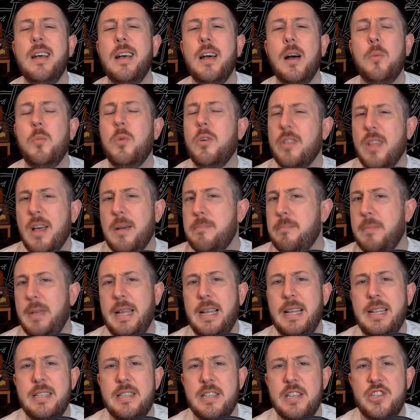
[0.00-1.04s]
And what that
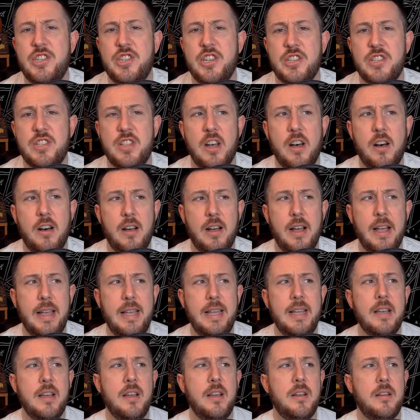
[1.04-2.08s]
means is just that I